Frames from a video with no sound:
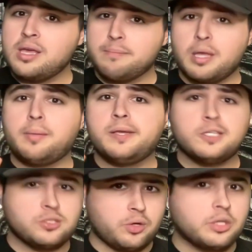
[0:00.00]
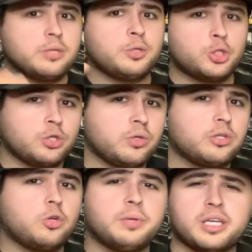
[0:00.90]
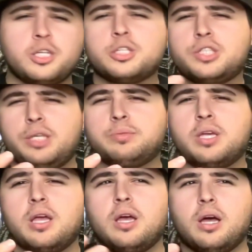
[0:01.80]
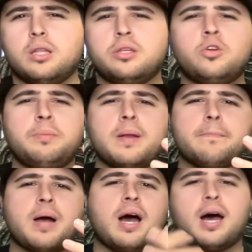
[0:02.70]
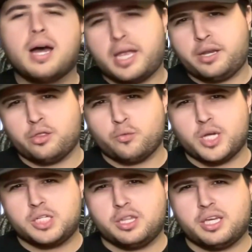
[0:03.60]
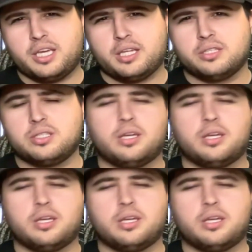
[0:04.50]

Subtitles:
maybe he's starting to mature a little bit. He just seems a little bit behind the rest of the kids.